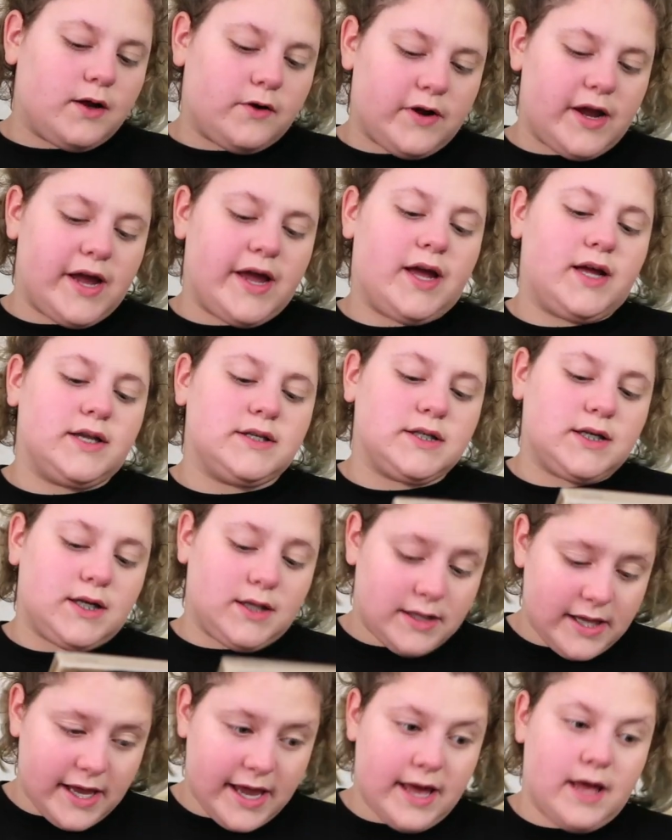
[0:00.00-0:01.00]
Grand
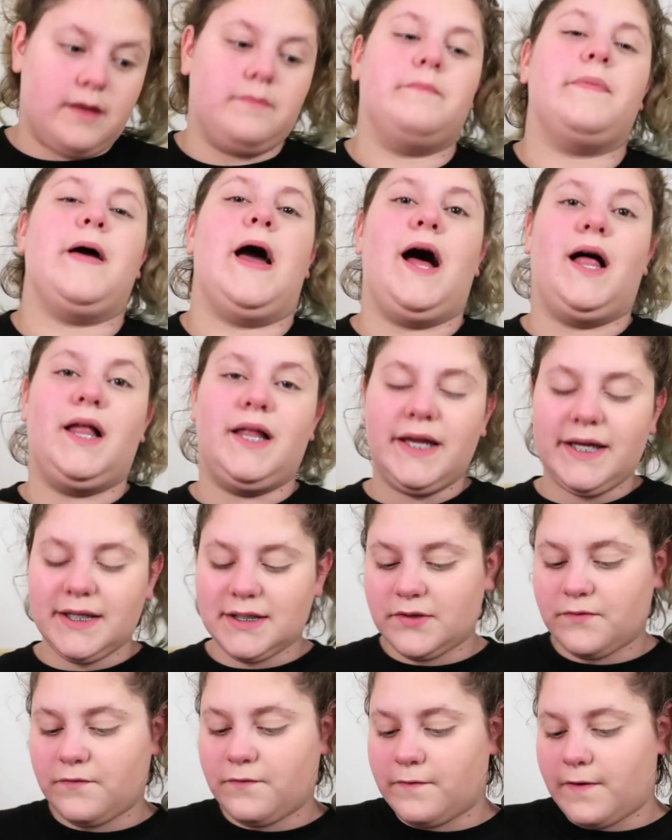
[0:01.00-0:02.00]
Glam
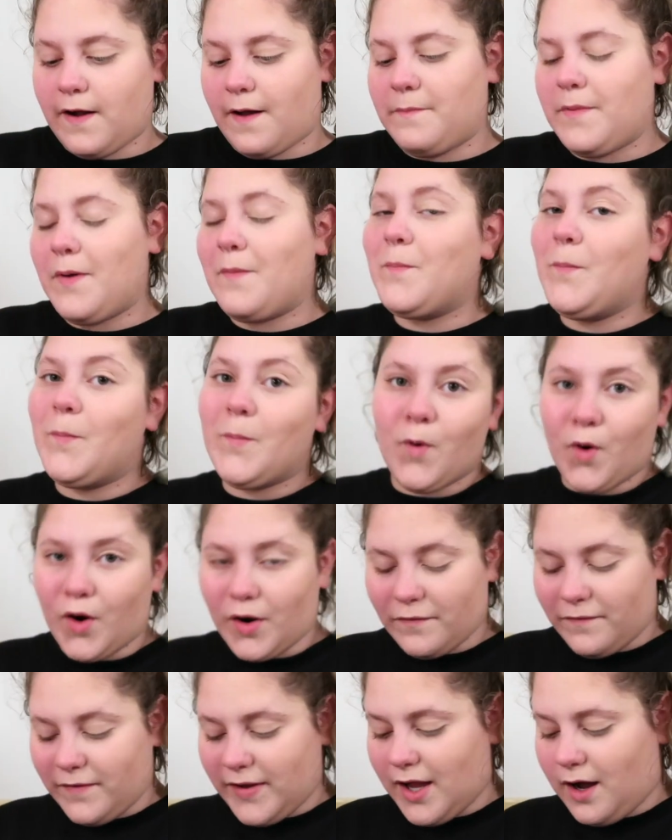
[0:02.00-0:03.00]
palette from
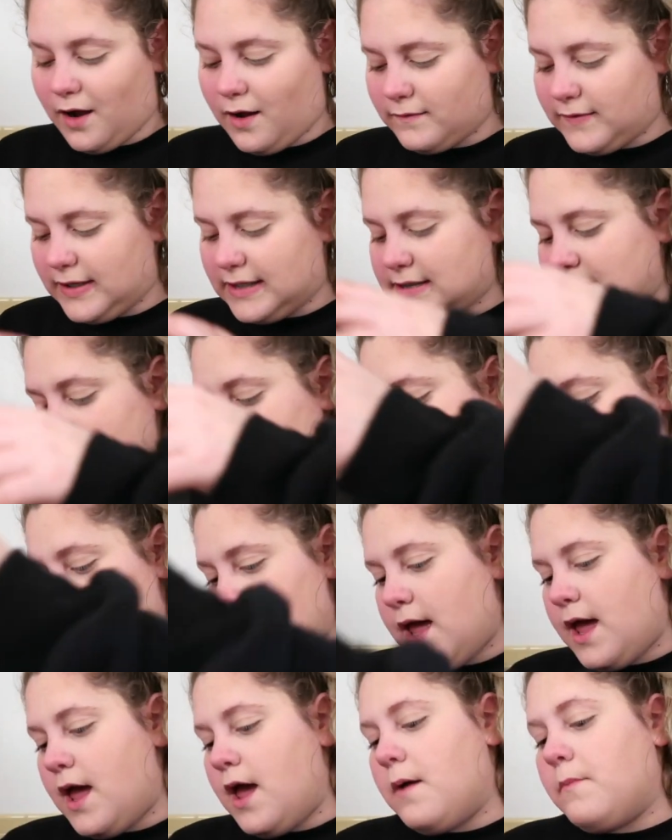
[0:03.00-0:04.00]
Morphe,
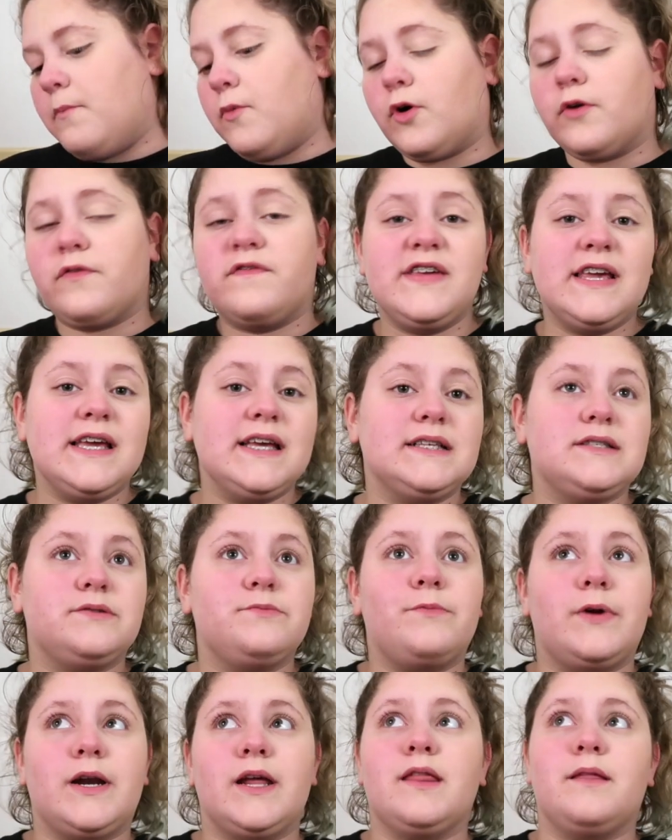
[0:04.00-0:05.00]
obviously. Morphe is
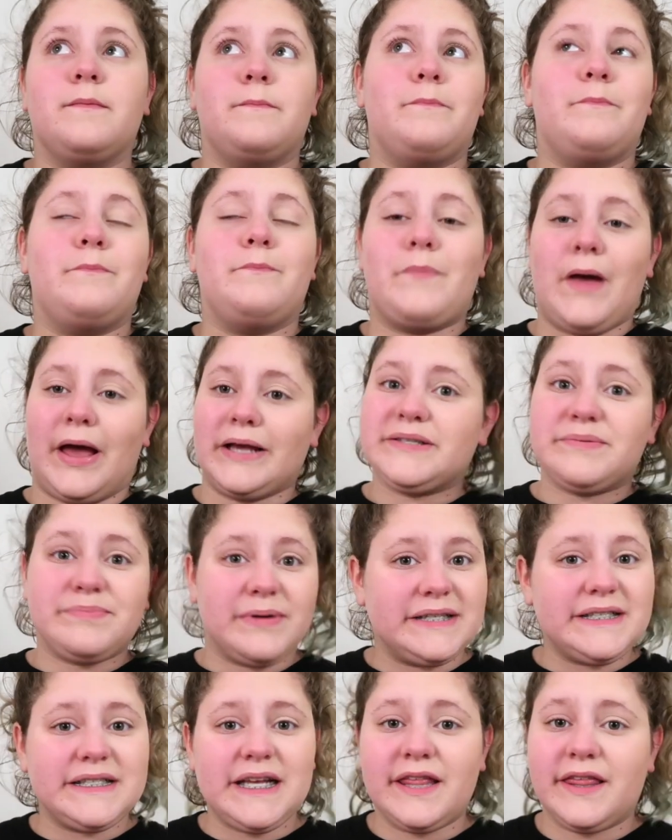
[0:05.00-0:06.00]
one of the best
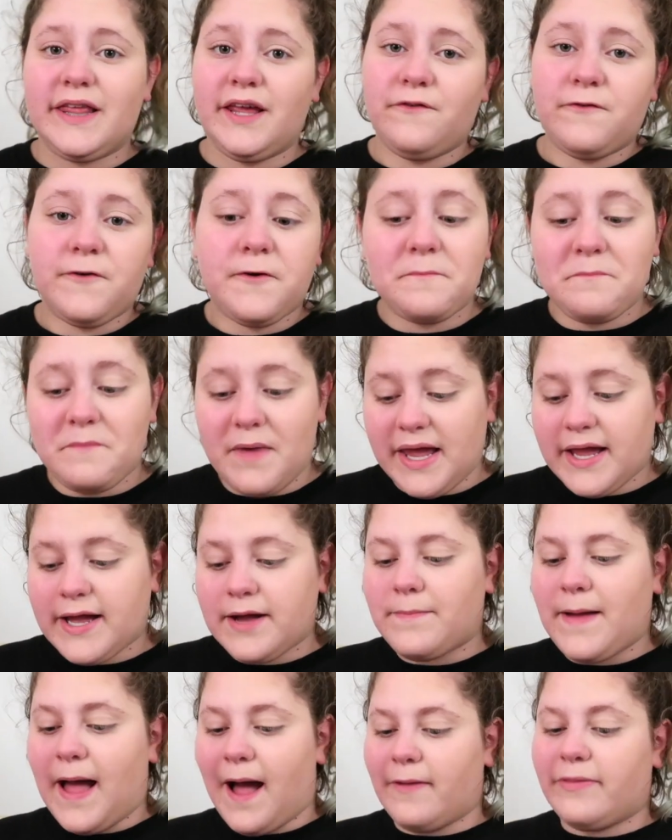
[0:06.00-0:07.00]
brands, I think, for
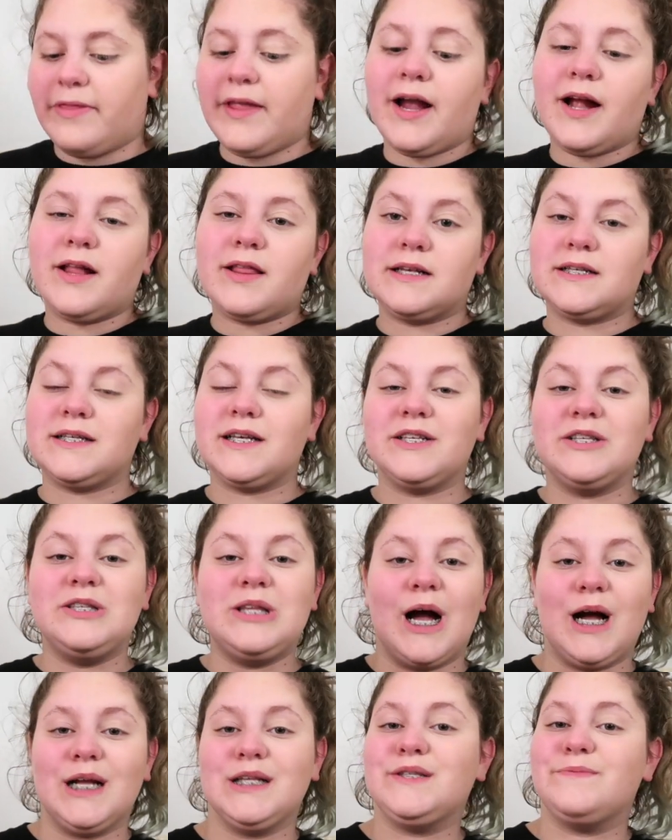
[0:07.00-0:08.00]
makeup out there. This is
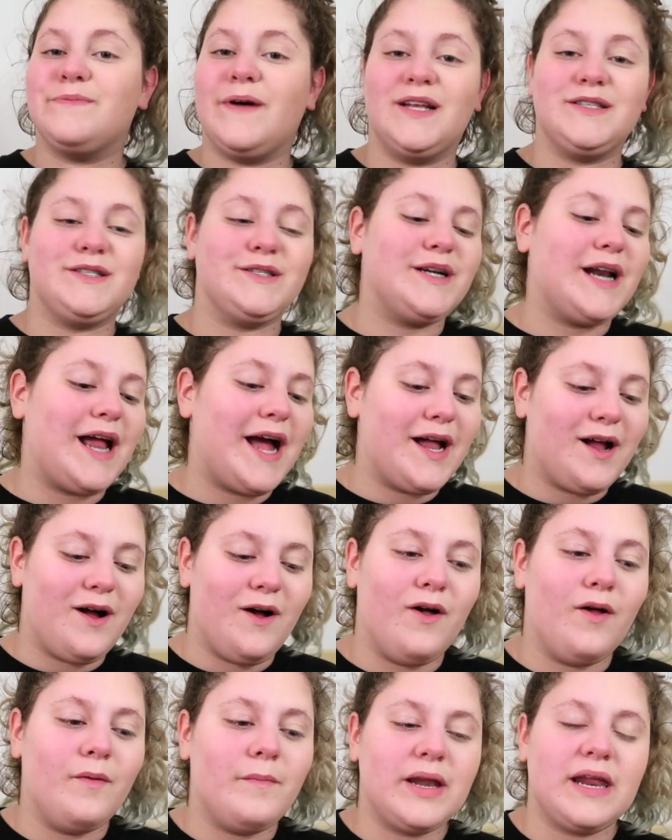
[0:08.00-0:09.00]
not sponsored at
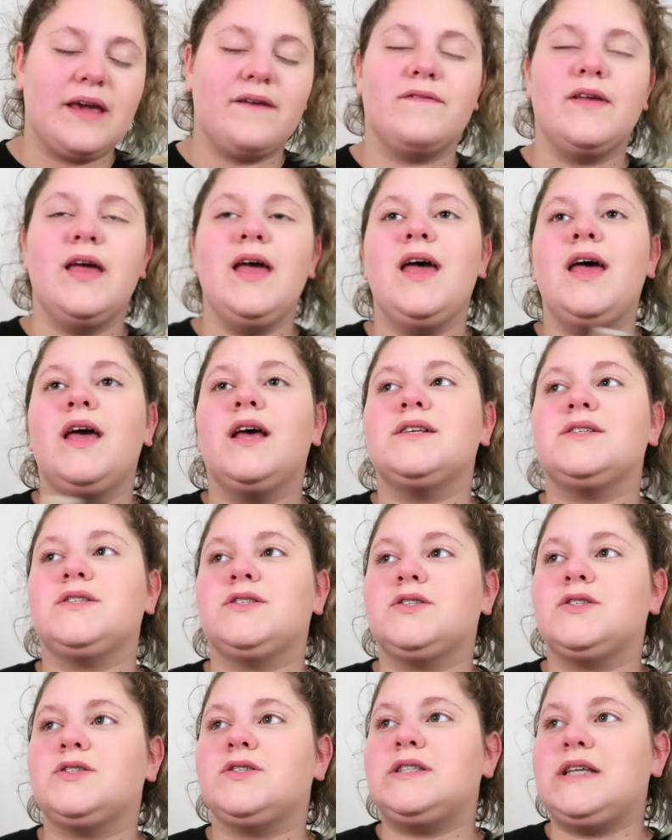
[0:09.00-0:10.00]
all, but I've
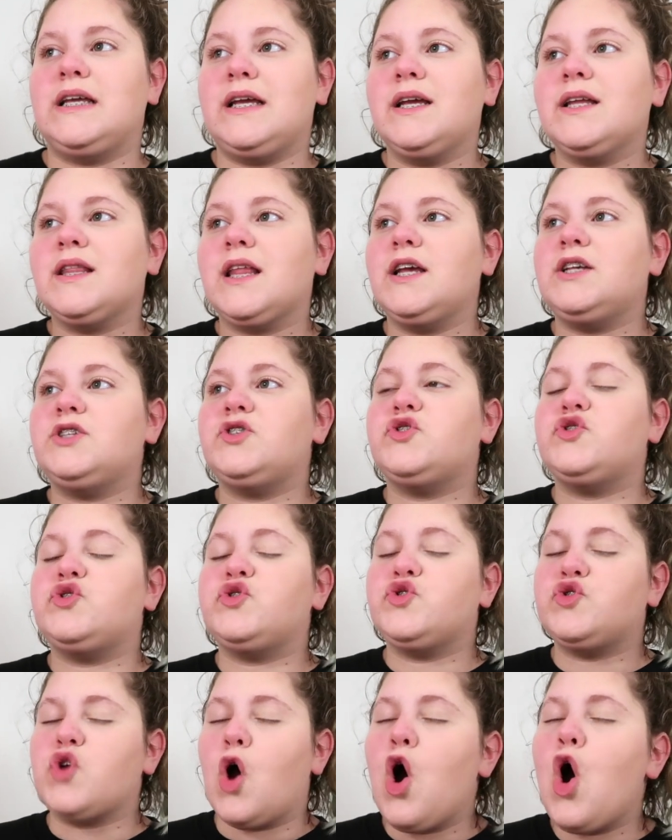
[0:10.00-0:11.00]
seen like
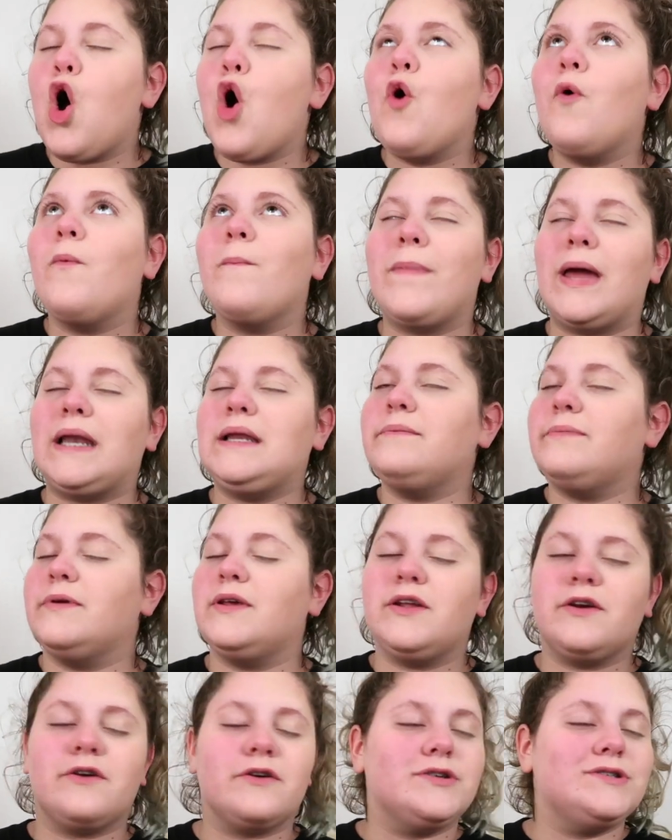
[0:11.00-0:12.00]
so many
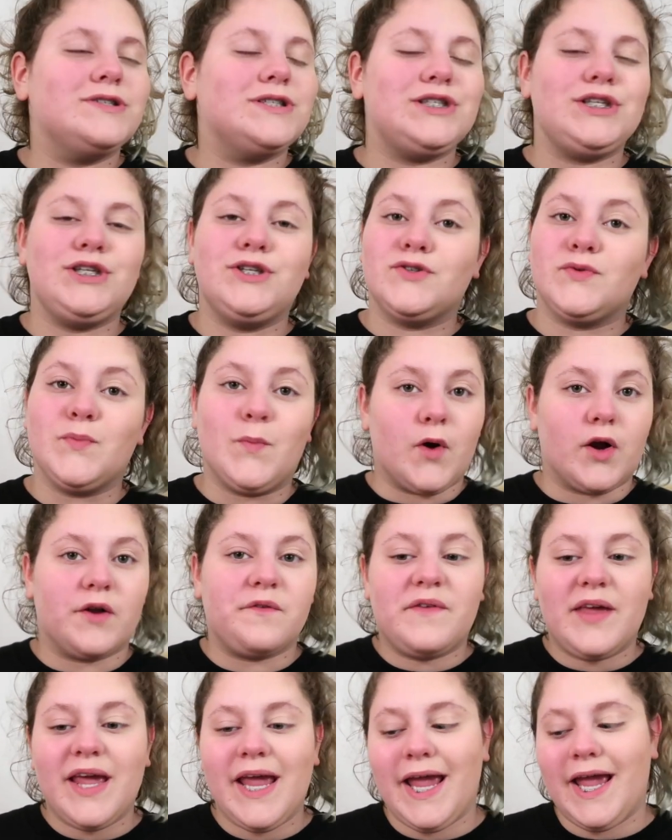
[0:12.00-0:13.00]
beauty gurus use
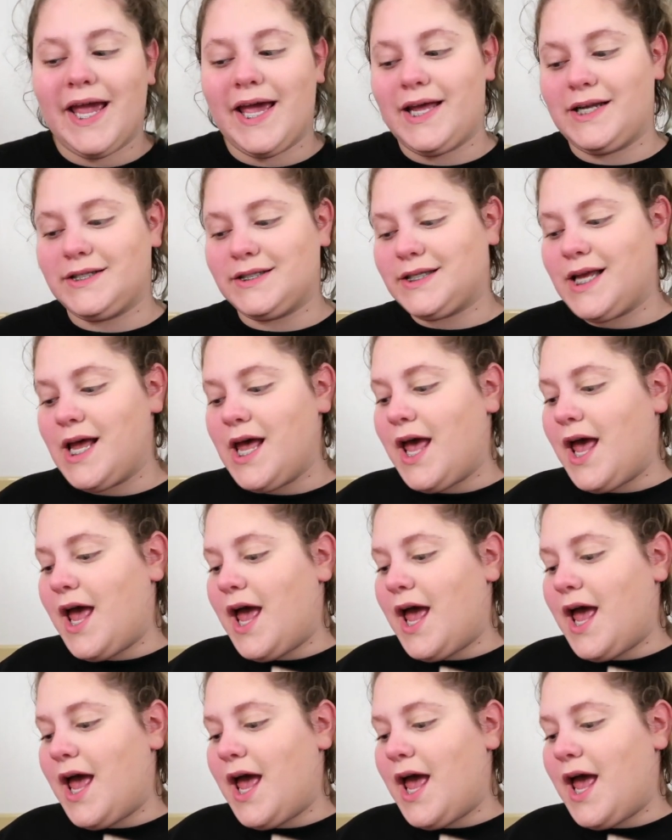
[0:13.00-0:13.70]
Morphe, and